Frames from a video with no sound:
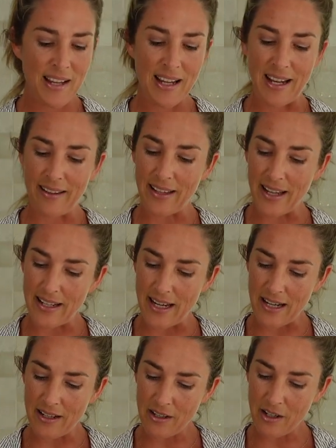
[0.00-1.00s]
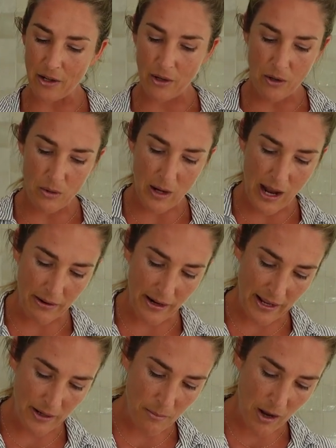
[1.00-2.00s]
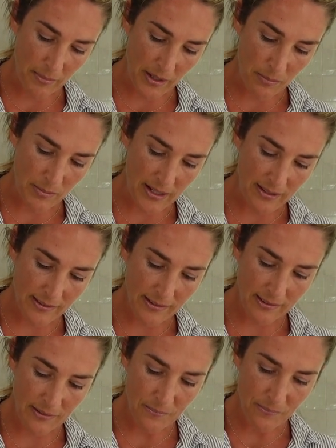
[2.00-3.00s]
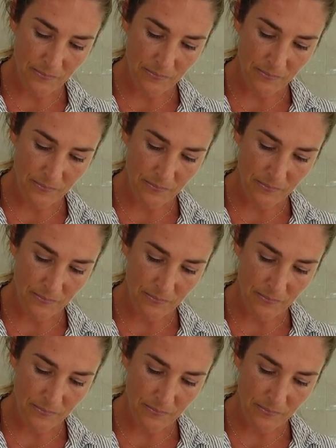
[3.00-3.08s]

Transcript: And then in go our edamame peas.